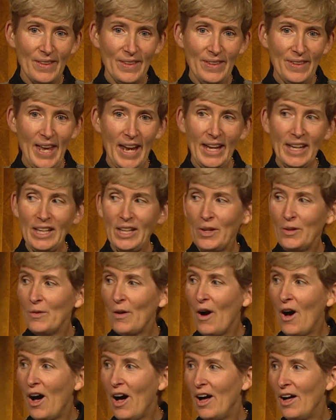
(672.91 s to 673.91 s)
Thank you
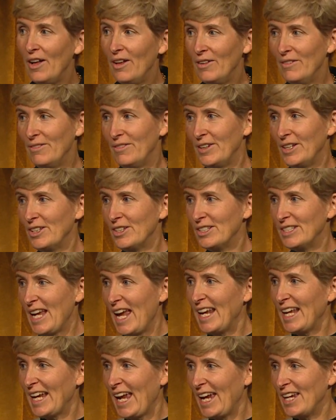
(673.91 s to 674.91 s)
all for your
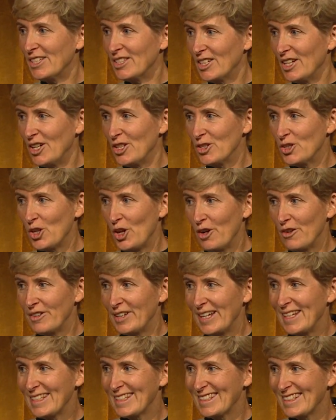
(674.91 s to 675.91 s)
dedication and
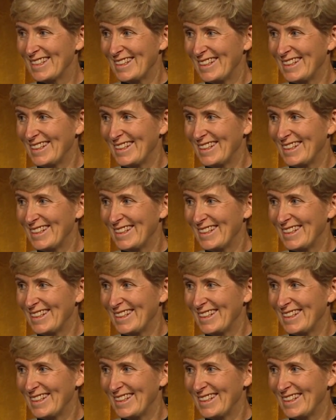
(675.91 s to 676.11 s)
service.